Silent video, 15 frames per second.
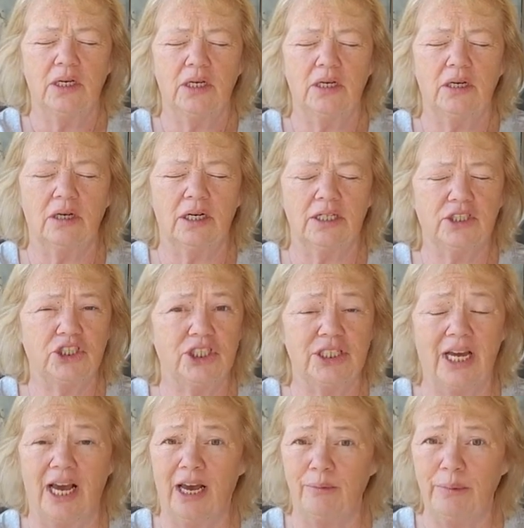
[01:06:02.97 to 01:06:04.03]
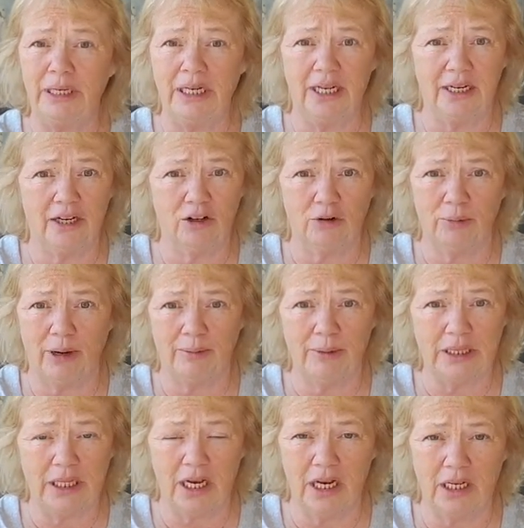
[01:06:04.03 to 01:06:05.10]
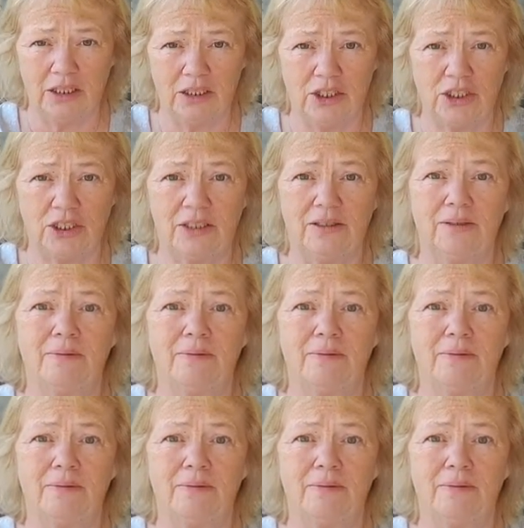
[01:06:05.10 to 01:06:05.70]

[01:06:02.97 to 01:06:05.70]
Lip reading: I should not be letting her buy me lunch.